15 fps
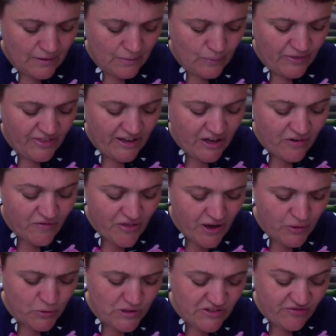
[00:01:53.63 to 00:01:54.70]
We think of
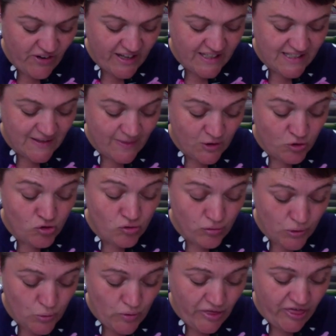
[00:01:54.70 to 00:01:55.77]
those facing the
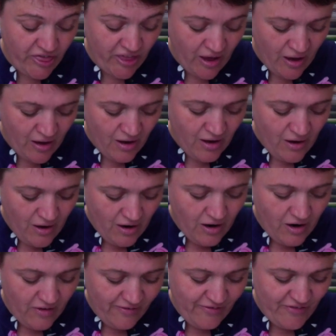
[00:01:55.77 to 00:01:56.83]
truth
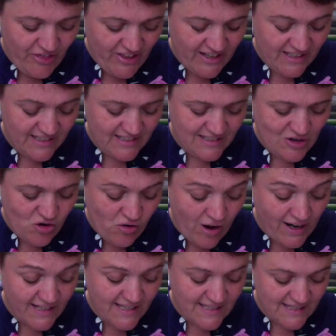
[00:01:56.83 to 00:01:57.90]
of this
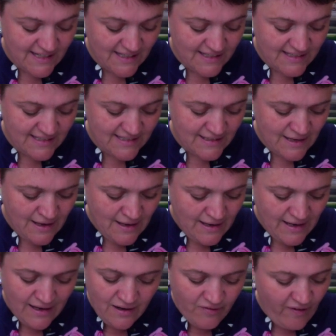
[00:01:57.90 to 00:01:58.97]
crisis
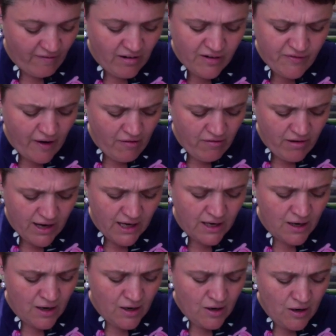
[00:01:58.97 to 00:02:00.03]
in a very, very
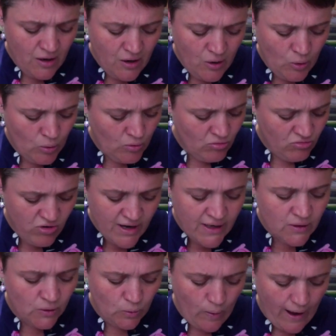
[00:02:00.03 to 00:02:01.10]

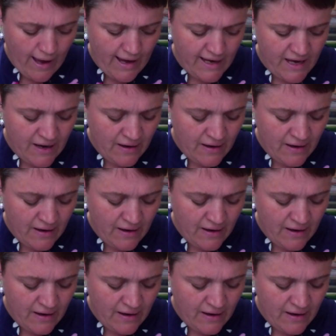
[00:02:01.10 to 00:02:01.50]
real way.